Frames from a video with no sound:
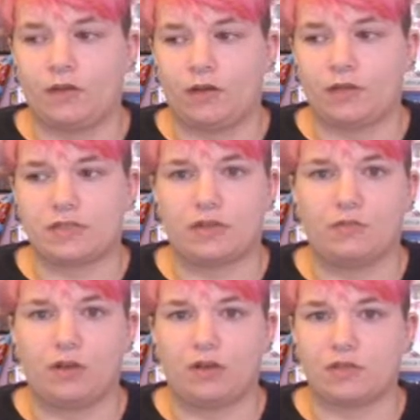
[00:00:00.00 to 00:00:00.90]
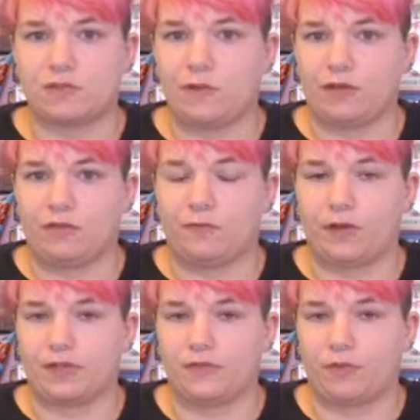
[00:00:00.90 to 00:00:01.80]
honestly, we all just make good
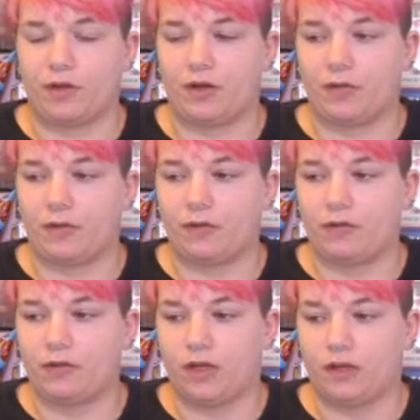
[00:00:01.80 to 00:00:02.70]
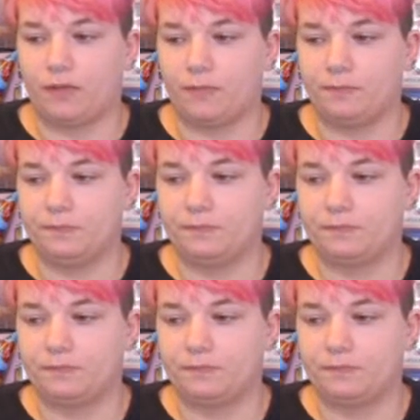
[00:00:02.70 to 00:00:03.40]
friends for one another. Um,